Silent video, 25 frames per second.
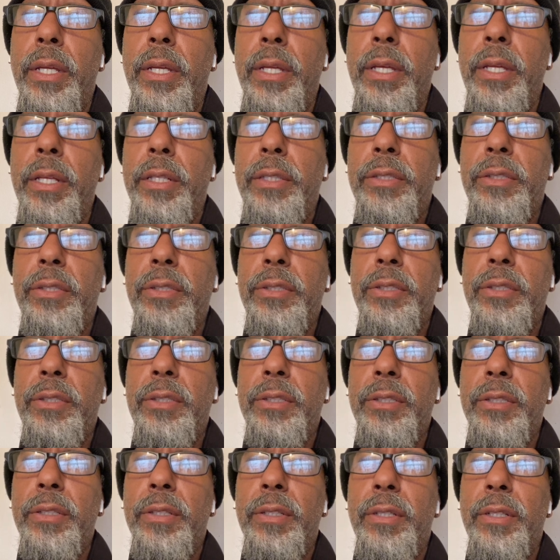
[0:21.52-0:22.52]

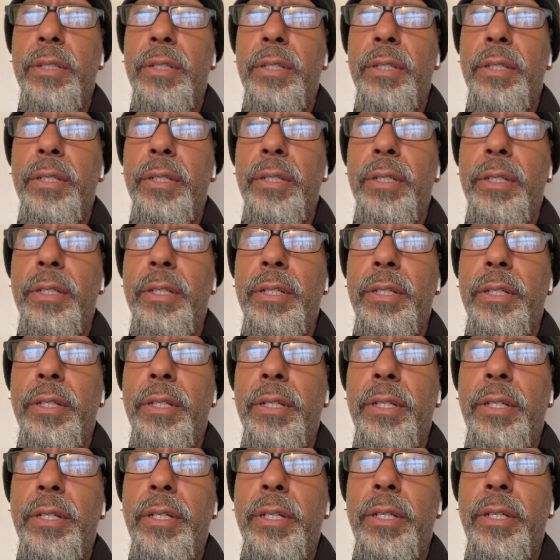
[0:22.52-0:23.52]
it's
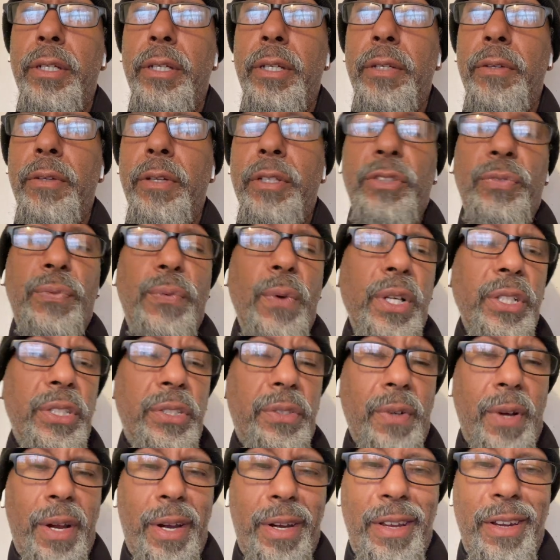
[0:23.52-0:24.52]
it's
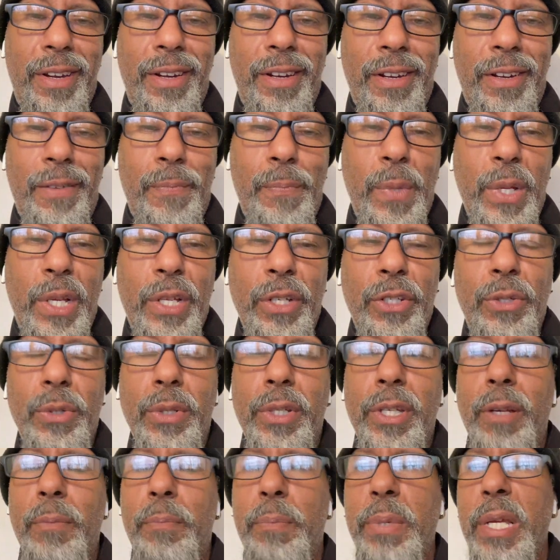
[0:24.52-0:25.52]
frustrating because you
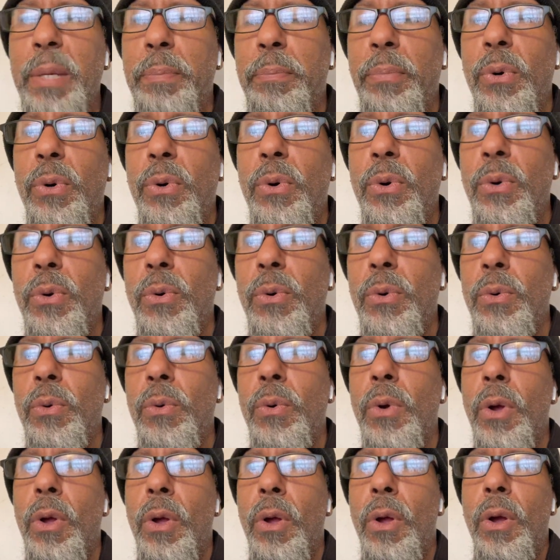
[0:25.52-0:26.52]
get people who,
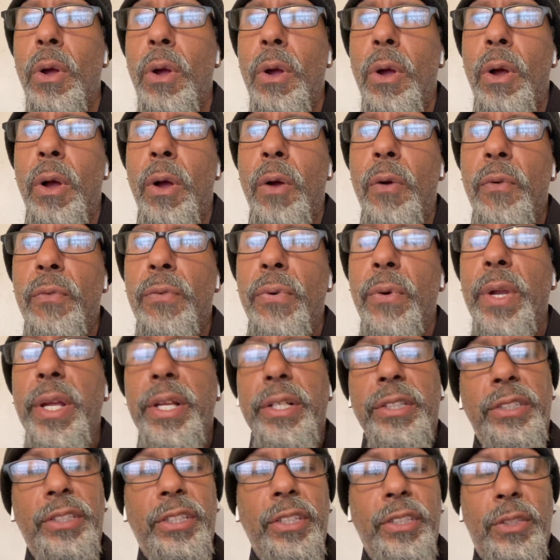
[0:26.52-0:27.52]
for
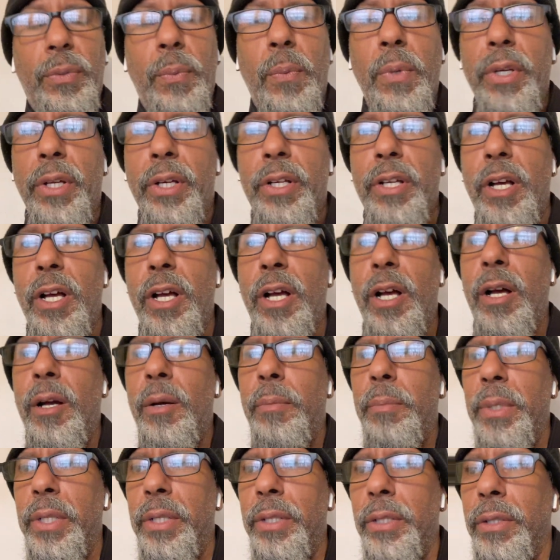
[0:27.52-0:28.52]
instance, want to
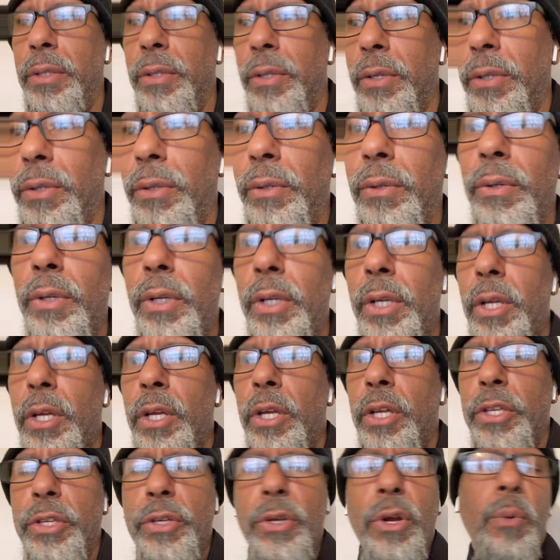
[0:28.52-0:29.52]
come and
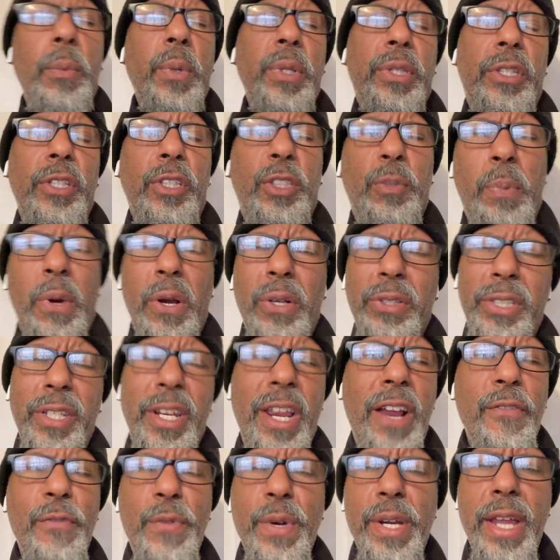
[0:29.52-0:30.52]
you're with this person
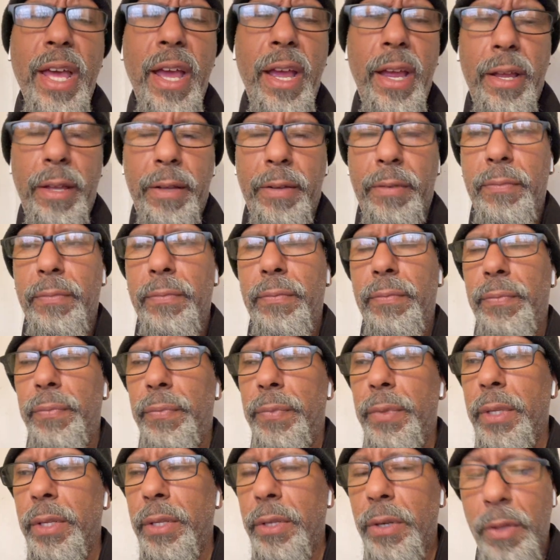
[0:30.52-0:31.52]
every day,
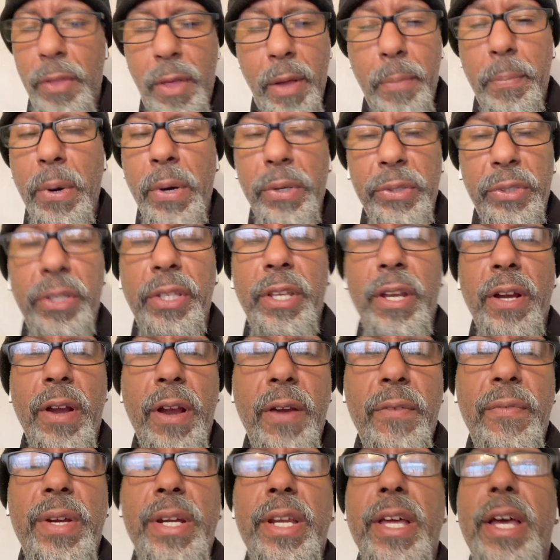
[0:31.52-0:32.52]
and you're that person there
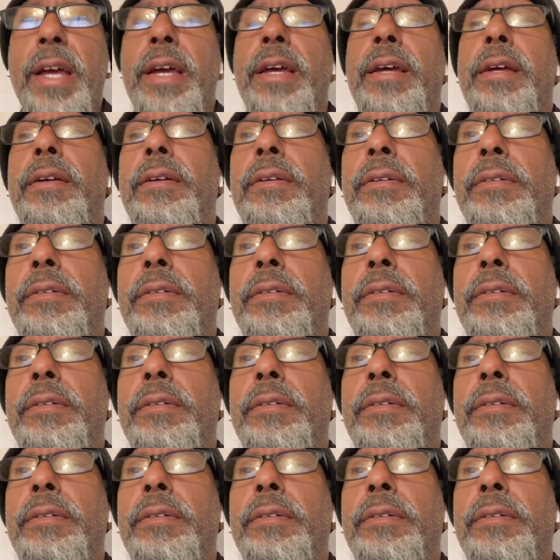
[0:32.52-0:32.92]
every day.